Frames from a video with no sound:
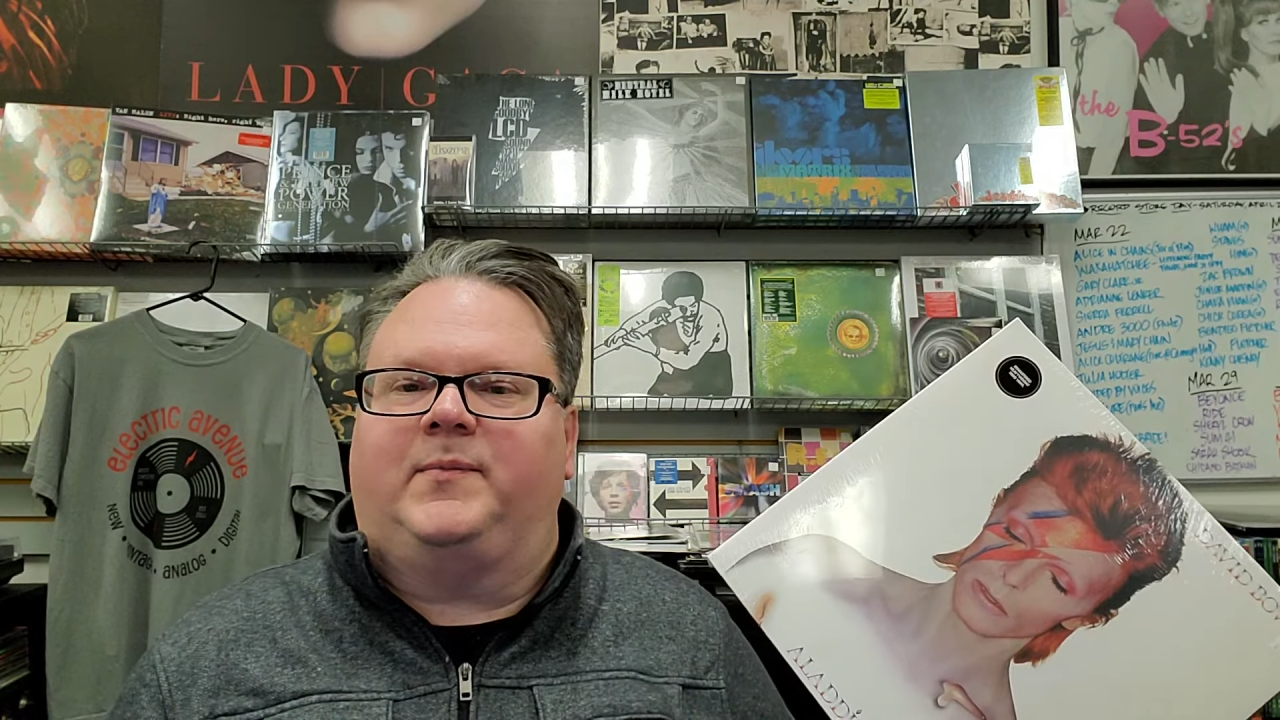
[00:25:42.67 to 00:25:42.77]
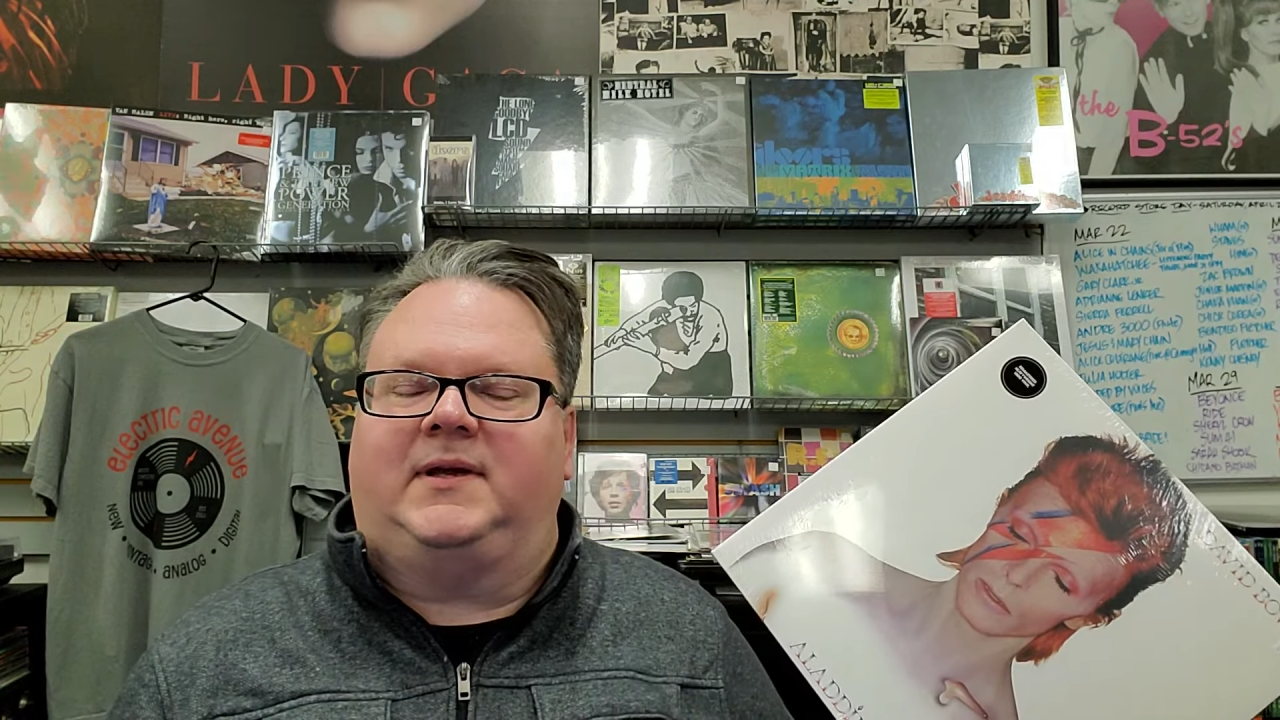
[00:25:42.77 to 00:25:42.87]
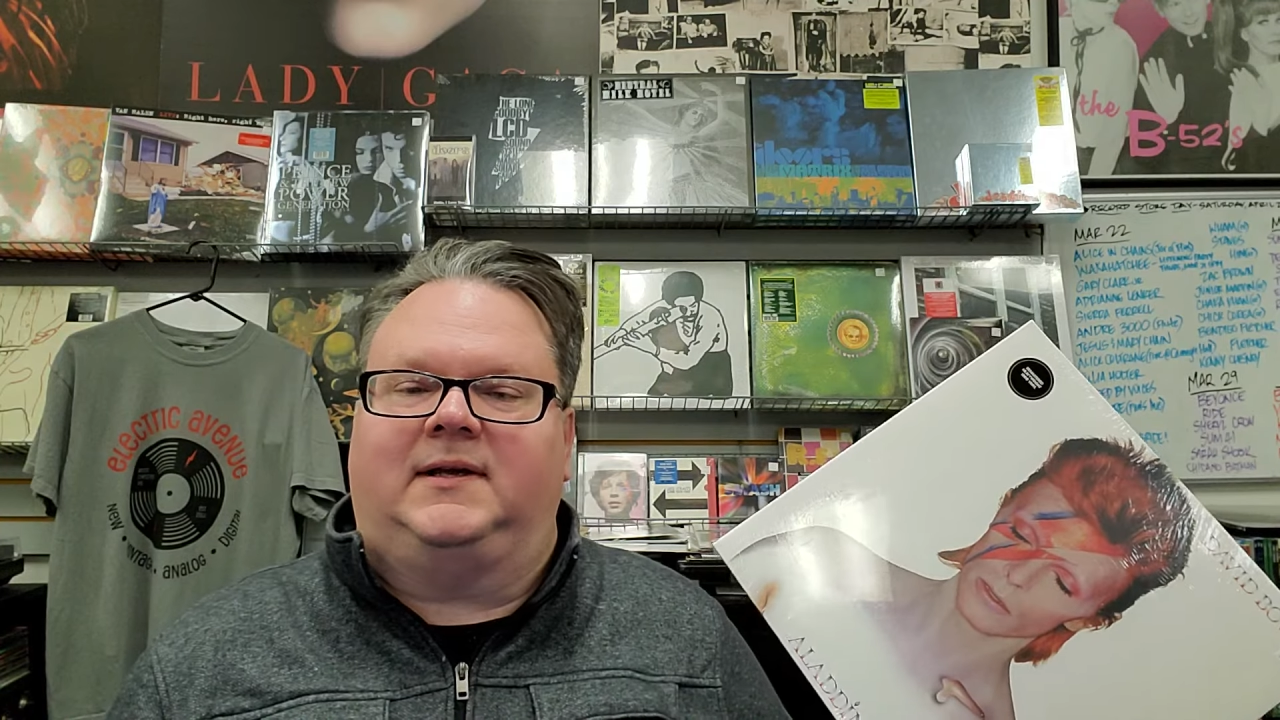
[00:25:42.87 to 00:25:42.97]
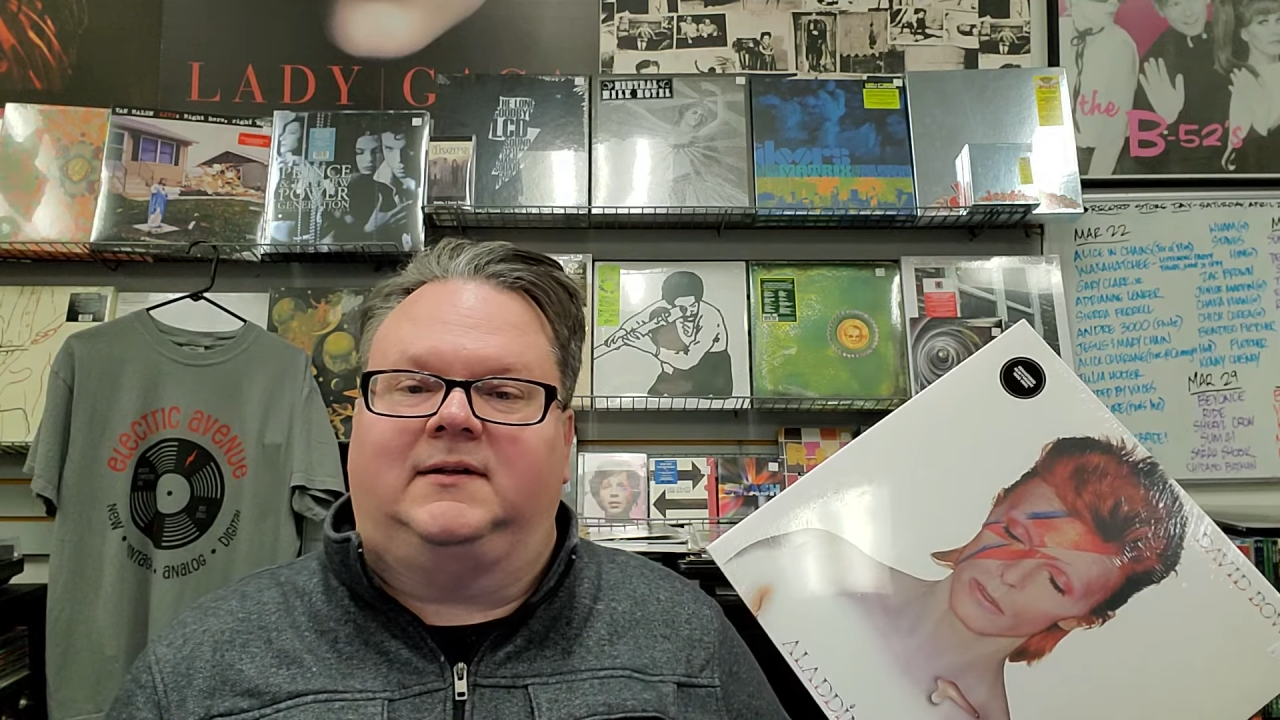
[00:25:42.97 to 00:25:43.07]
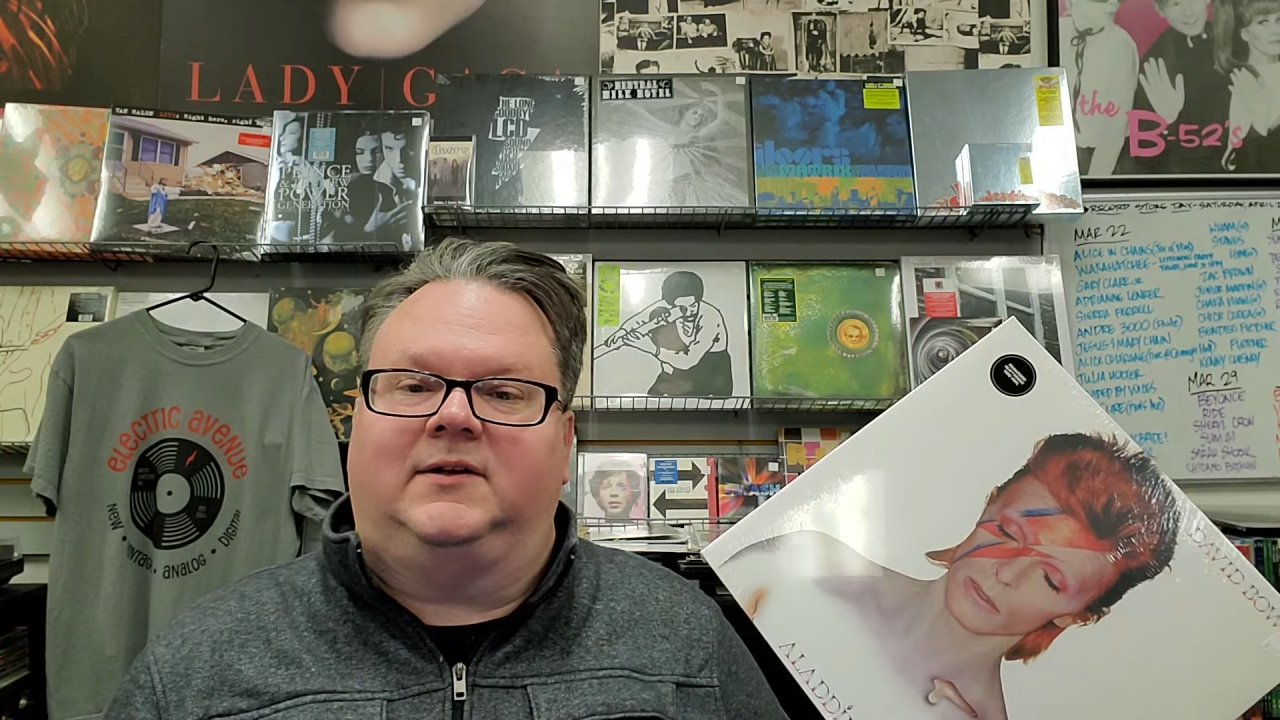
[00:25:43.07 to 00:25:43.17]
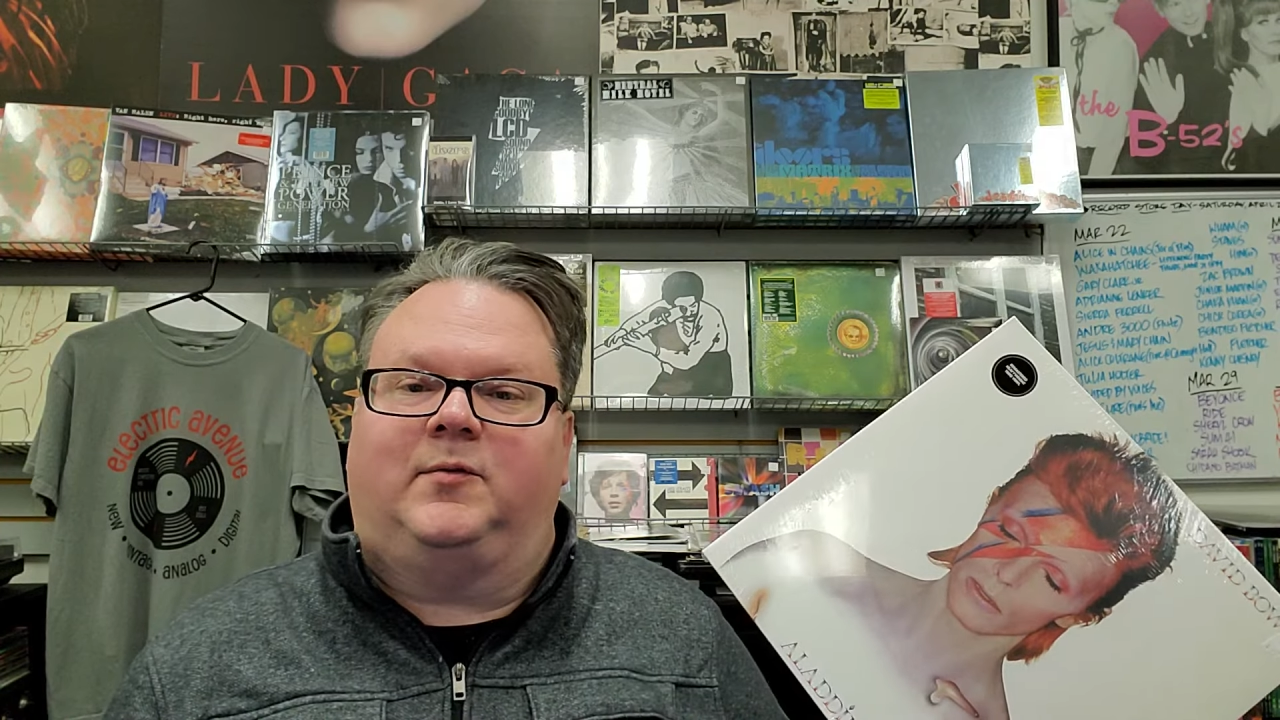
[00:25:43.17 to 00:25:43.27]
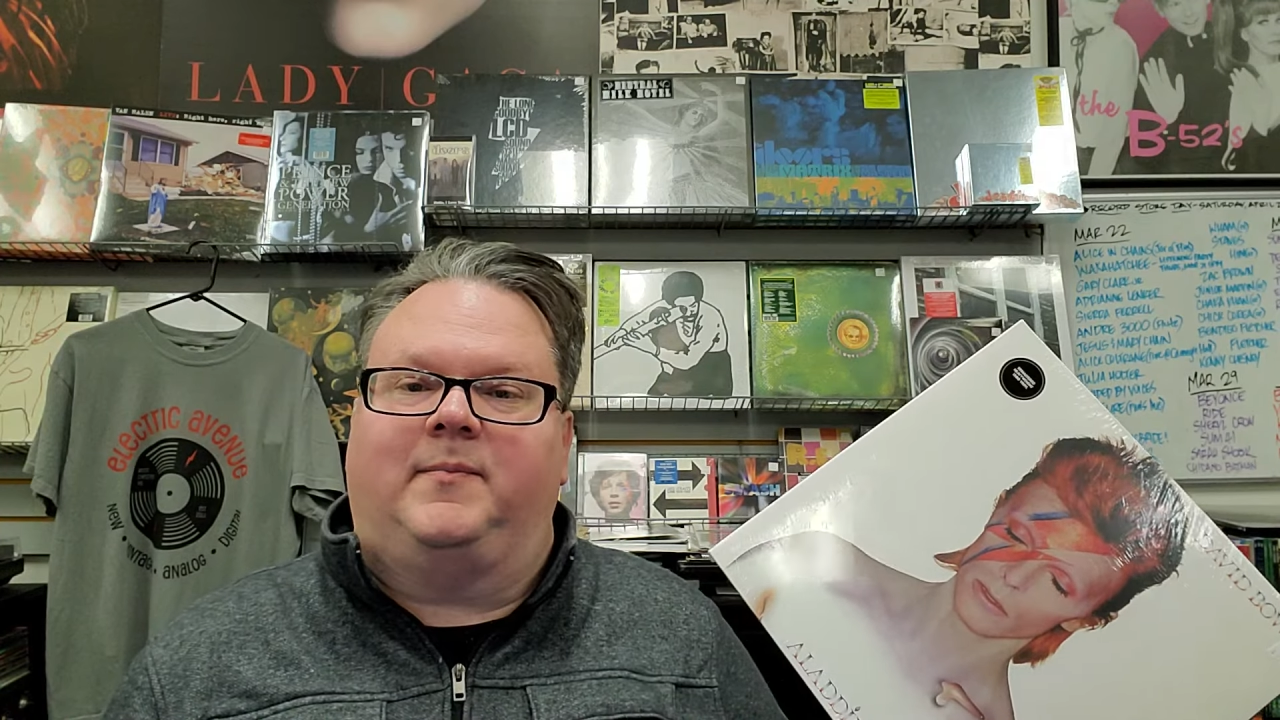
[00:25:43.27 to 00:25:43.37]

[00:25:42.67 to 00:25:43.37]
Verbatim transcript: being a little